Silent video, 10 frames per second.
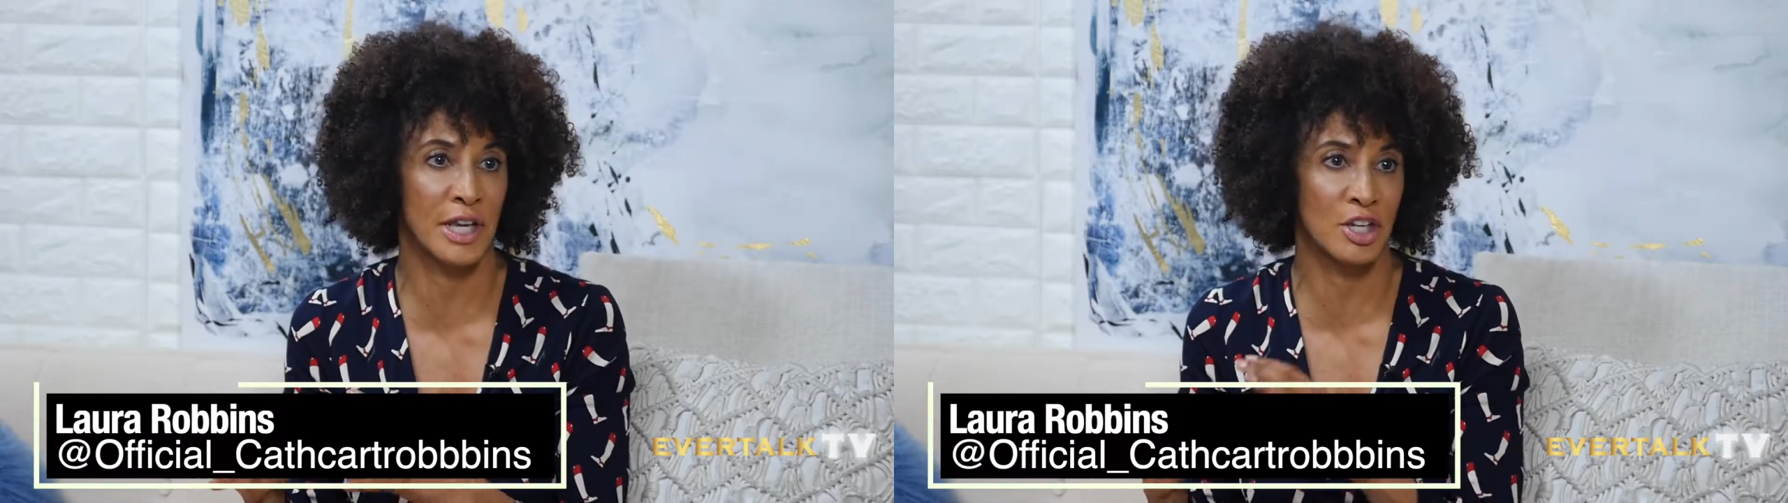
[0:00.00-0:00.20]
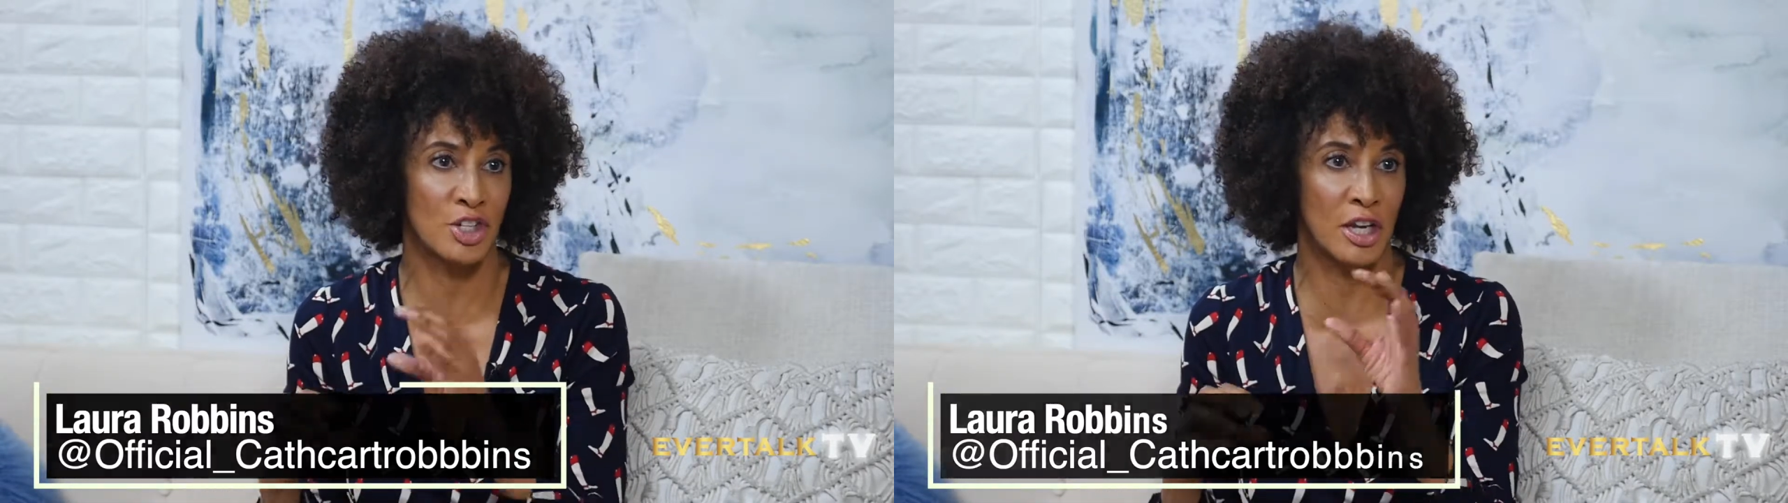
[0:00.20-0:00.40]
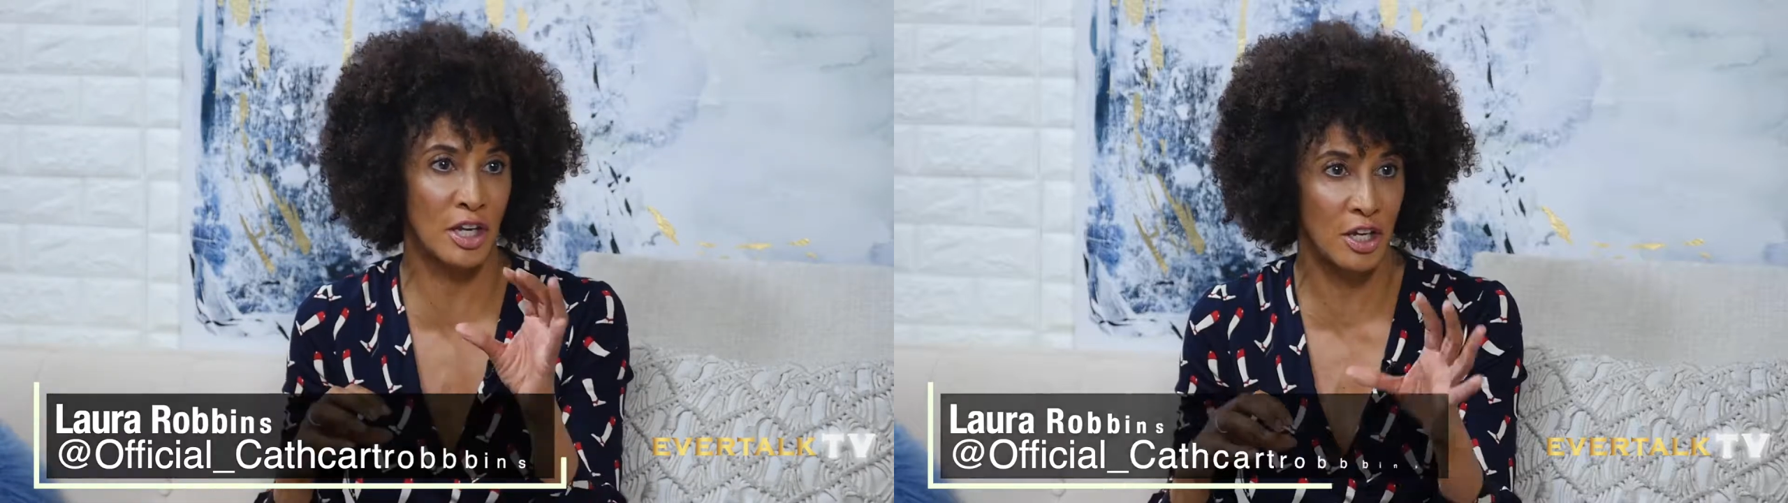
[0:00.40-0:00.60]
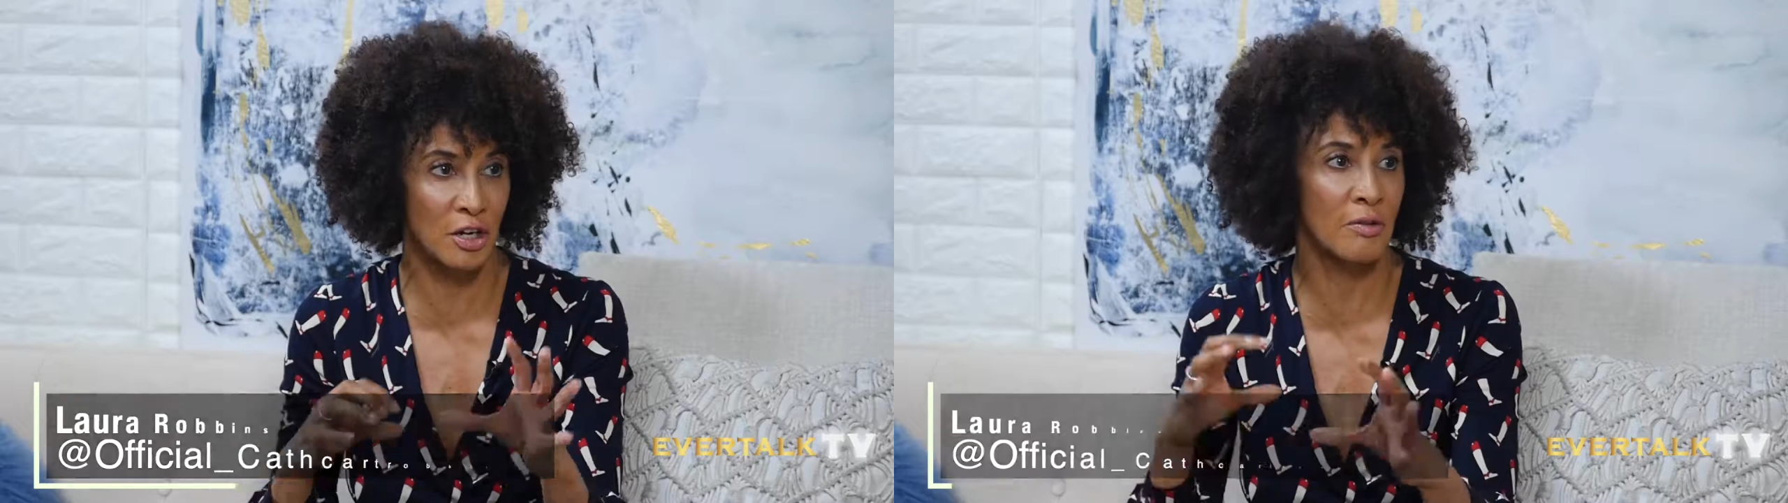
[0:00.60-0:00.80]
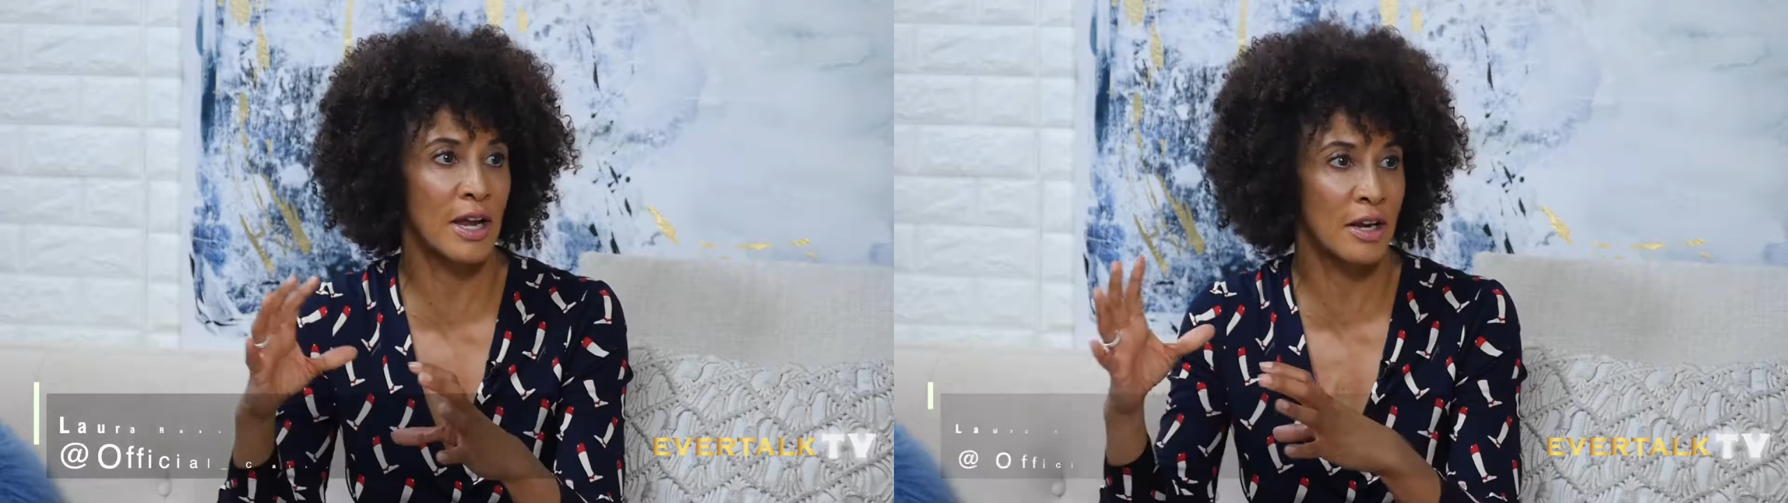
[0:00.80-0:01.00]
Like she
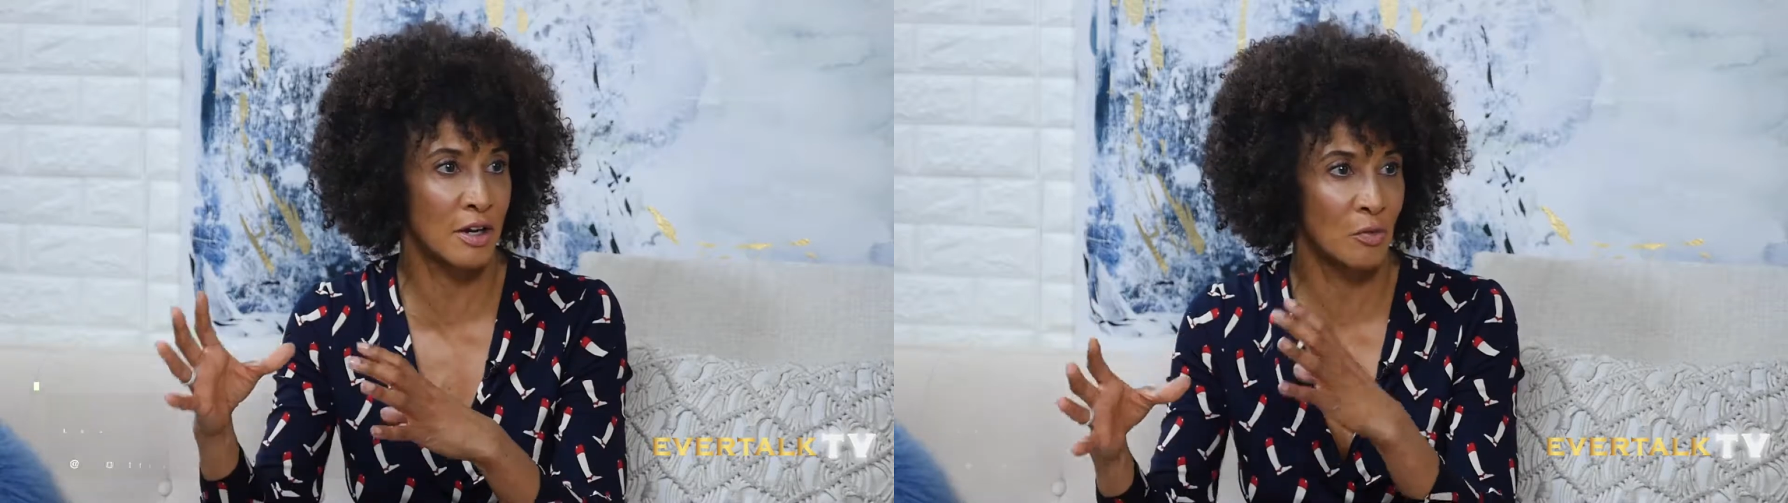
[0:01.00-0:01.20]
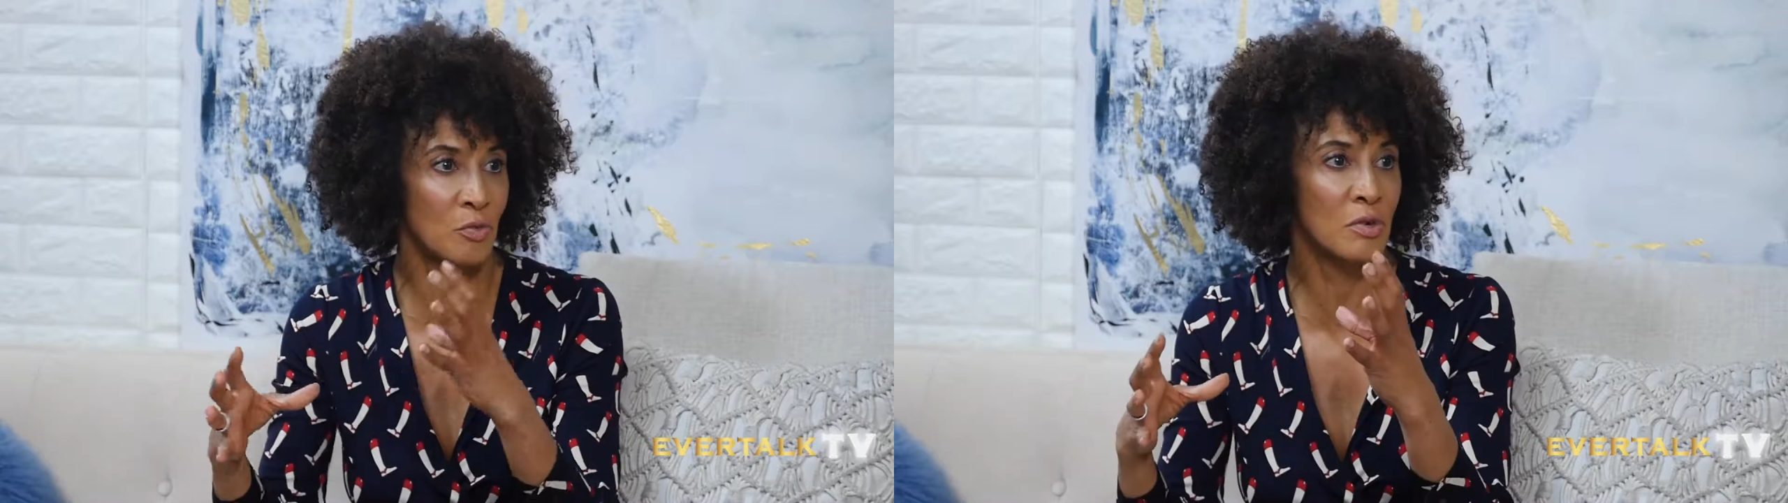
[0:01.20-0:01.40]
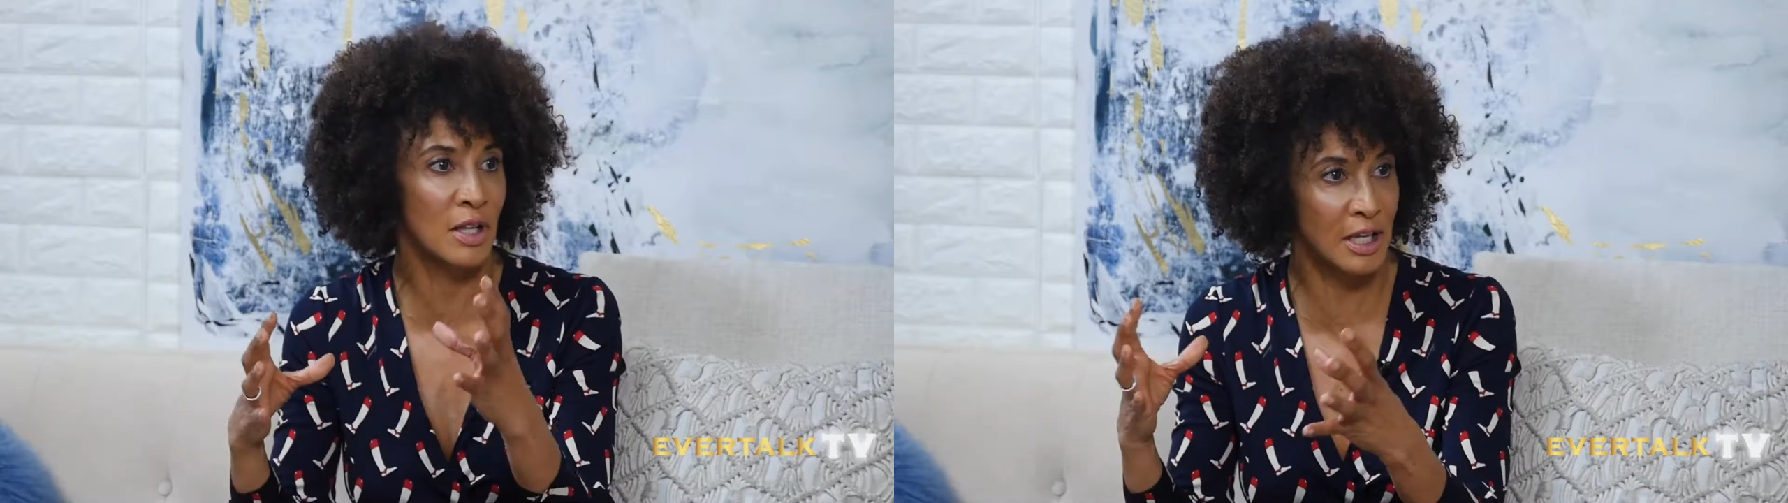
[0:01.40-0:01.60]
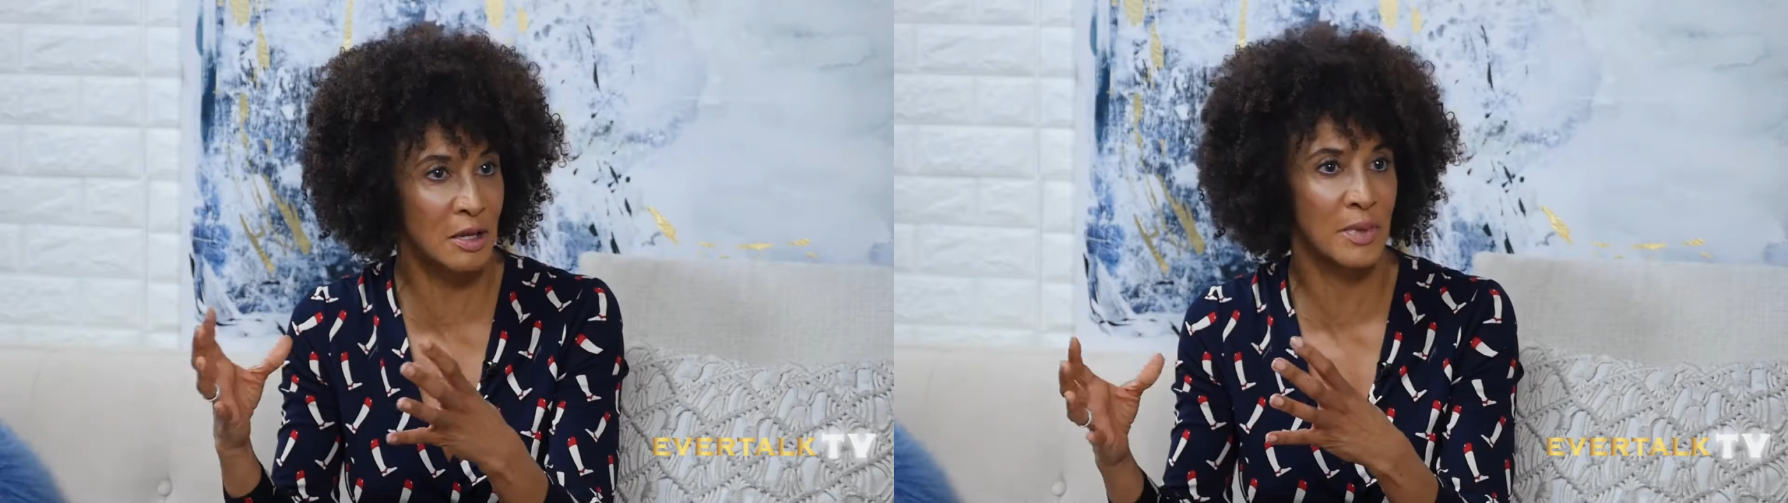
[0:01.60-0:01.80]
curated a really